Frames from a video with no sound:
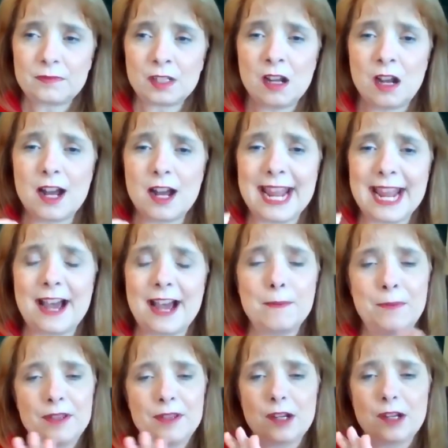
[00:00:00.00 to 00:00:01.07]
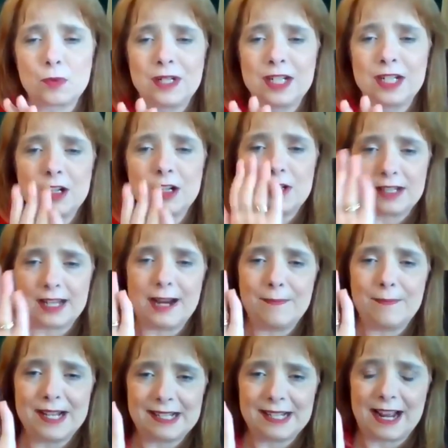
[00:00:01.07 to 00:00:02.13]
on how to put those windows side
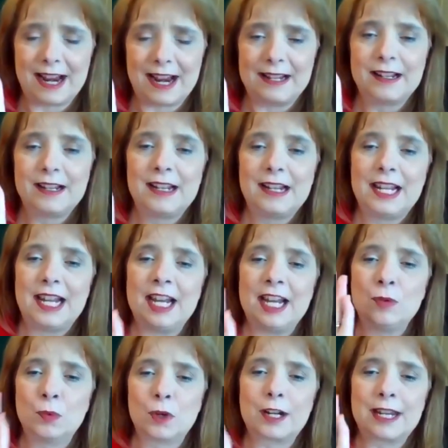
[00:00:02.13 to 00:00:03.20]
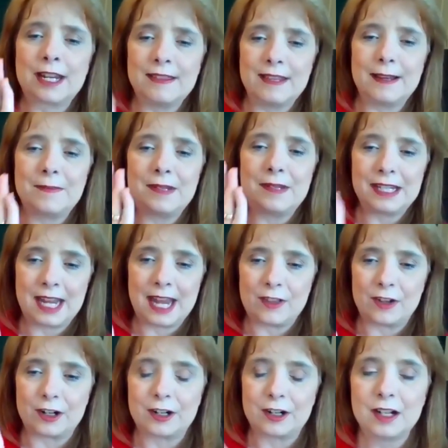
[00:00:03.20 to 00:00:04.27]
by side and work in them
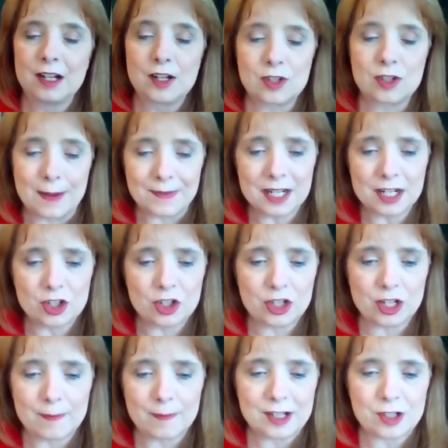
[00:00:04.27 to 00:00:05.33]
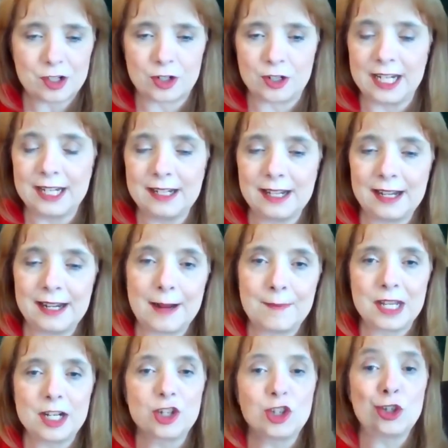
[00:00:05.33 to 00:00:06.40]
together. So I'm going to share my screen and I'm
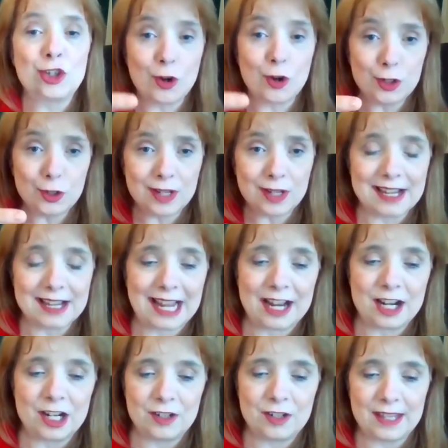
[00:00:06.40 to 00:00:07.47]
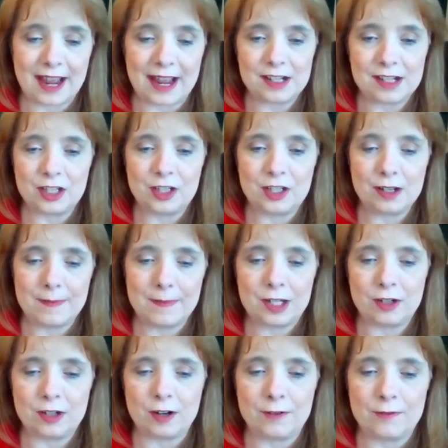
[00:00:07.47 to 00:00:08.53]
going to show you guys how to do that so you can make
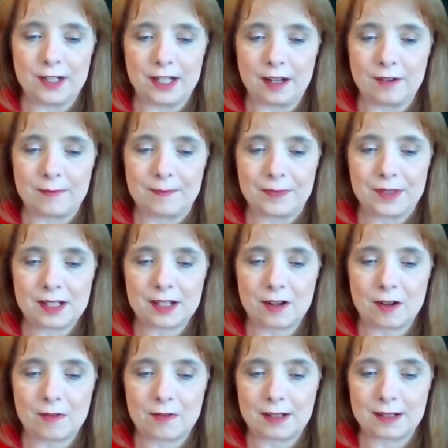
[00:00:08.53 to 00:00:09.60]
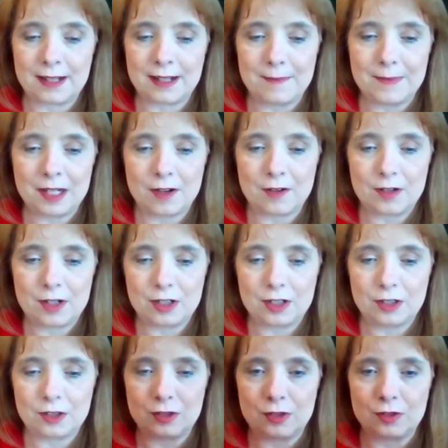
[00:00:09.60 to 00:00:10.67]
your own video. So let me go
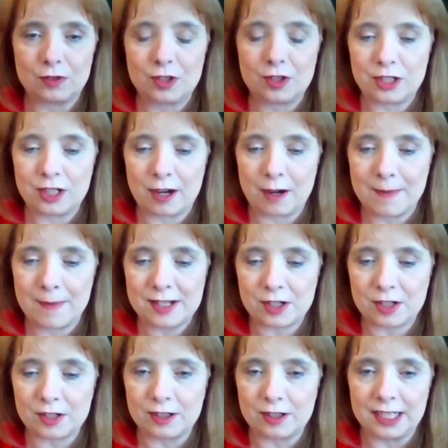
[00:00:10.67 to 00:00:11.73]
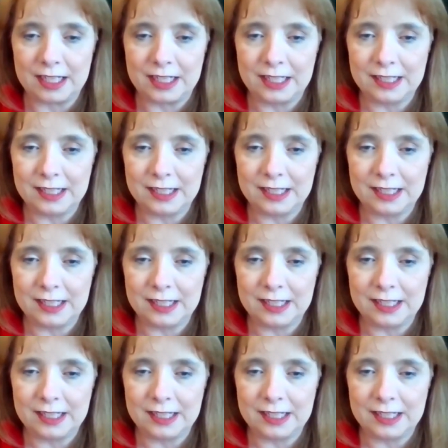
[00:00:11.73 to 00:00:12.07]
to share my screen.